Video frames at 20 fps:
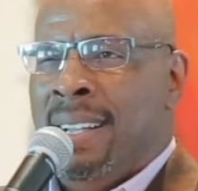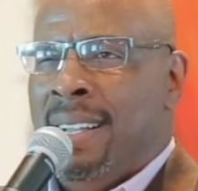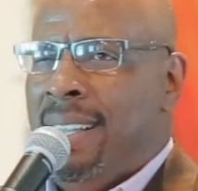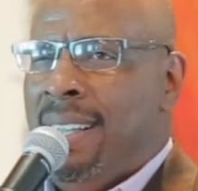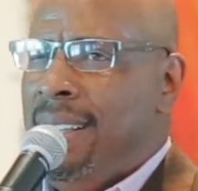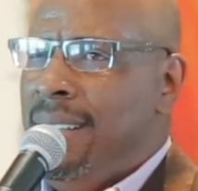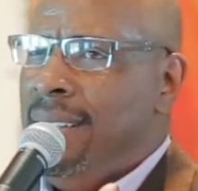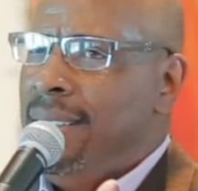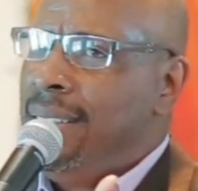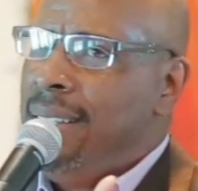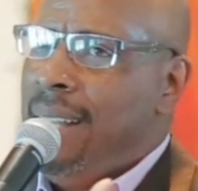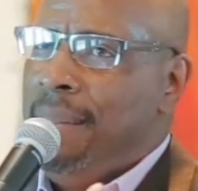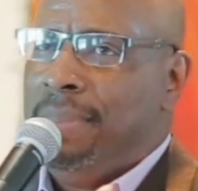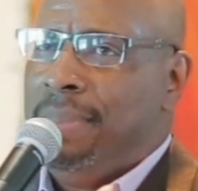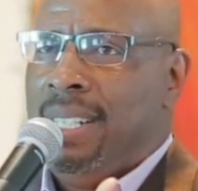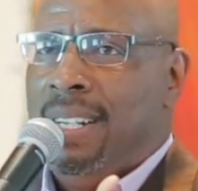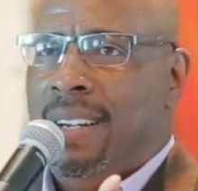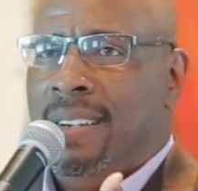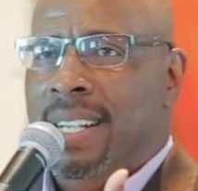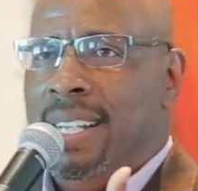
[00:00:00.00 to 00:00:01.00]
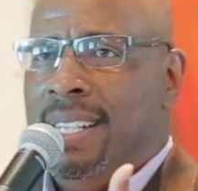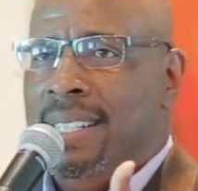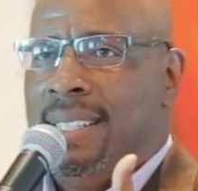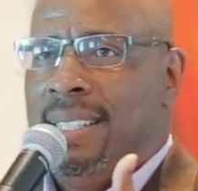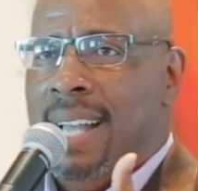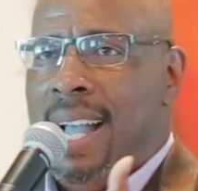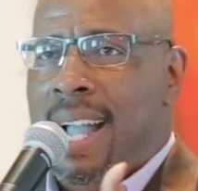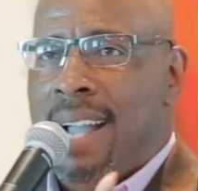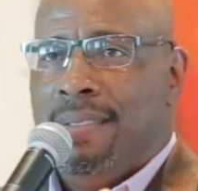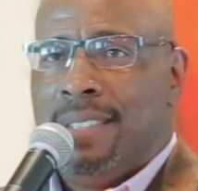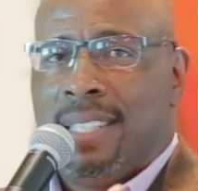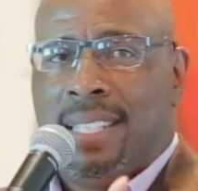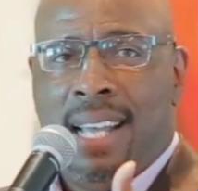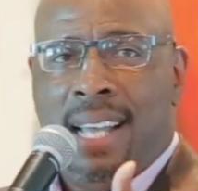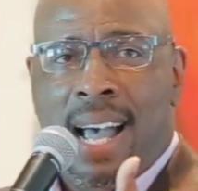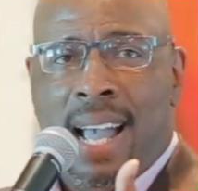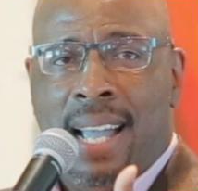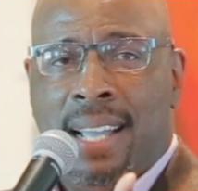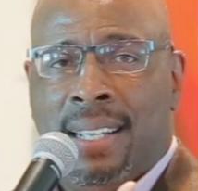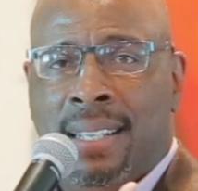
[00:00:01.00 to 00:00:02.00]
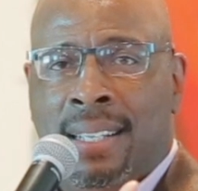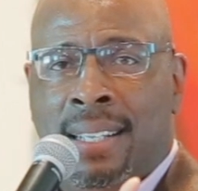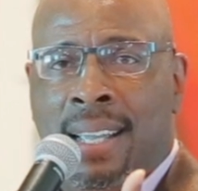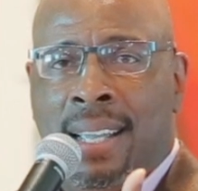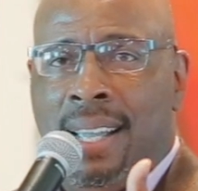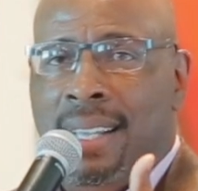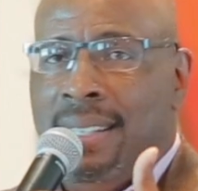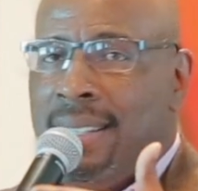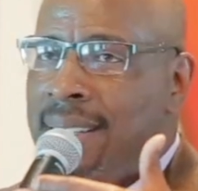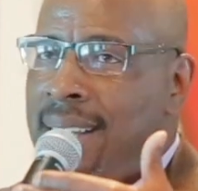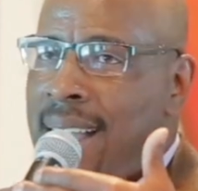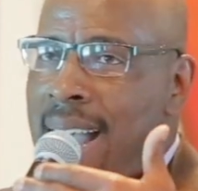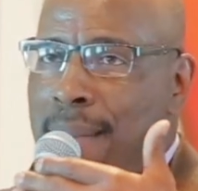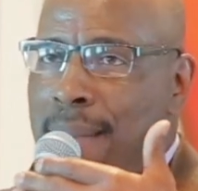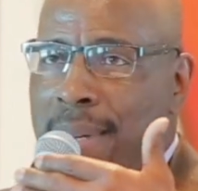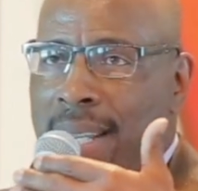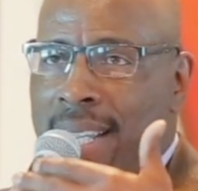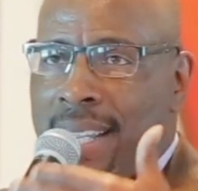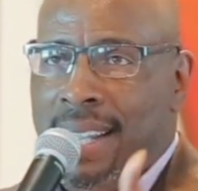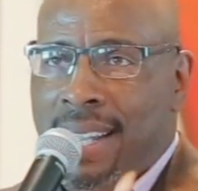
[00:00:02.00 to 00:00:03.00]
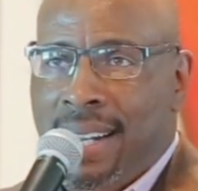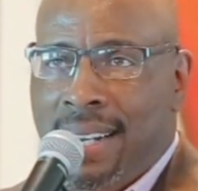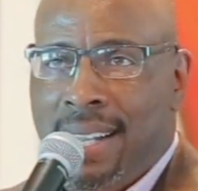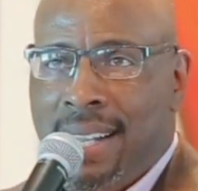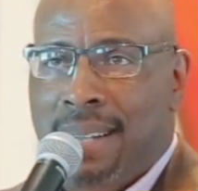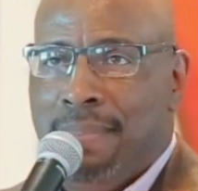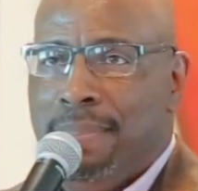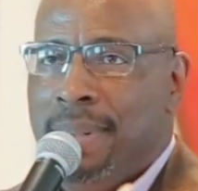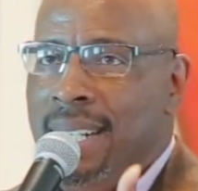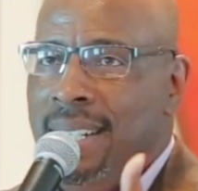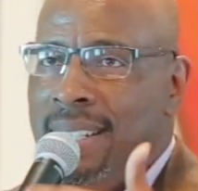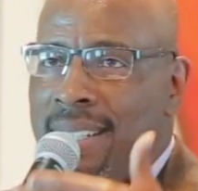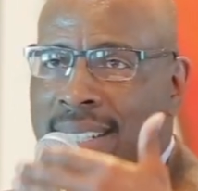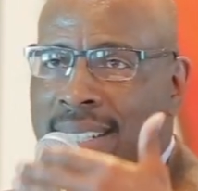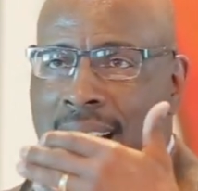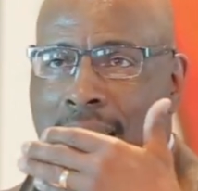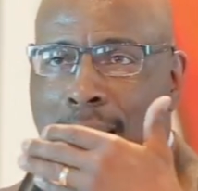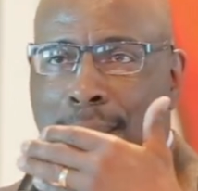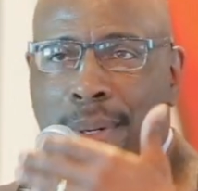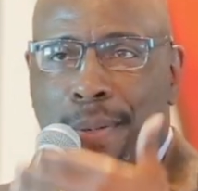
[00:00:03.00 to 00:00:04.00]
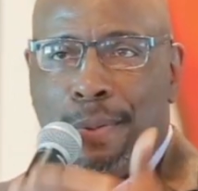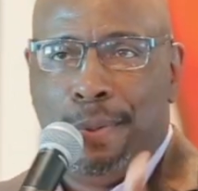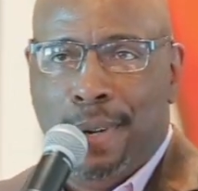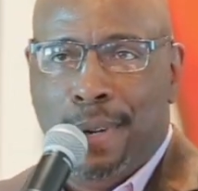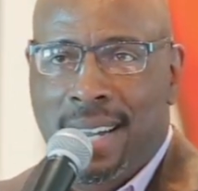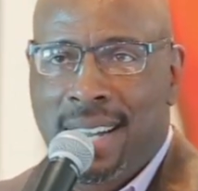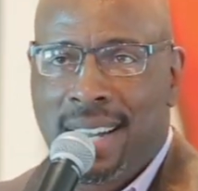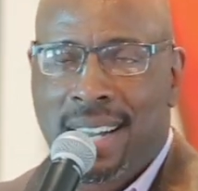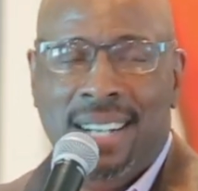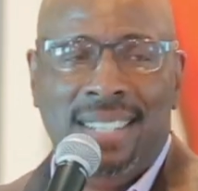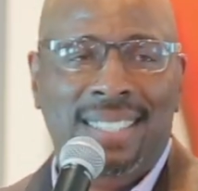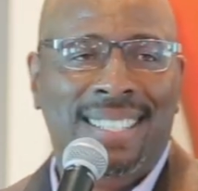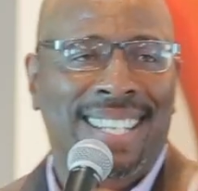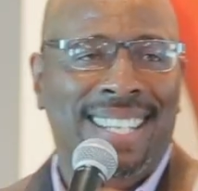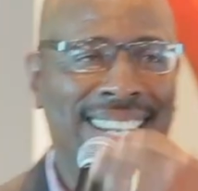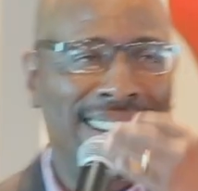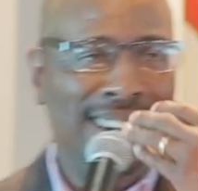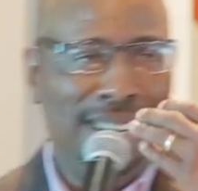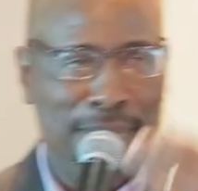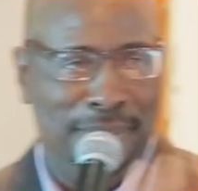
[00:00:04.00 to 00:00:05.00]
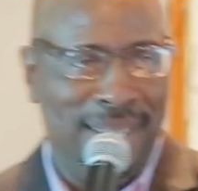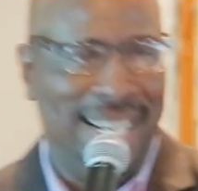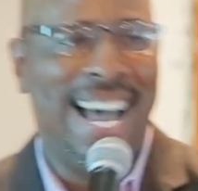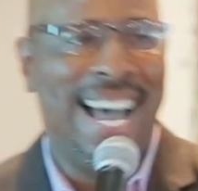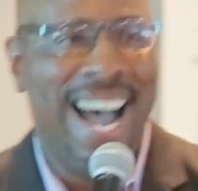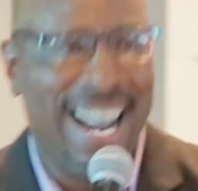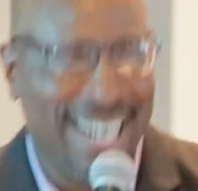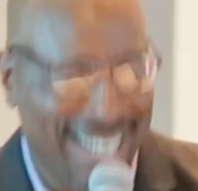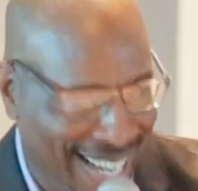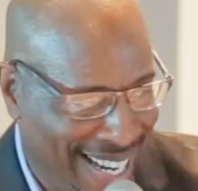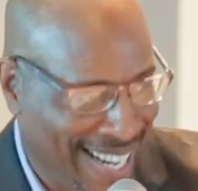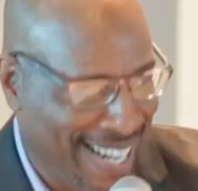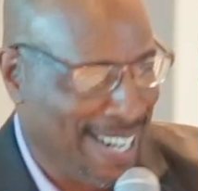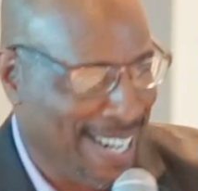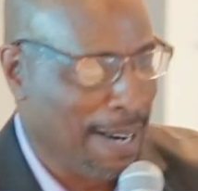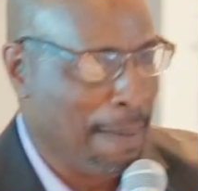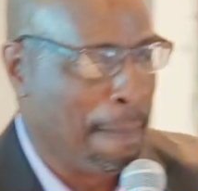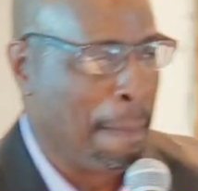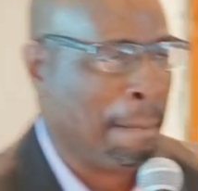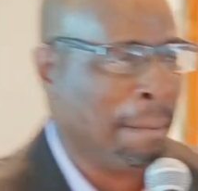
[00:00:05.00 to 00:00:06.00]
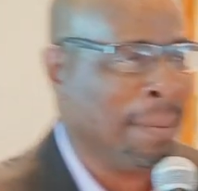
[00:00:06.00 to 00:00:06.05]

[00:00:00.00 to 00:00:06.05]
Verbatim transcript: and something on the inside was like, it's time to get up and it's time to run, get up and out of here.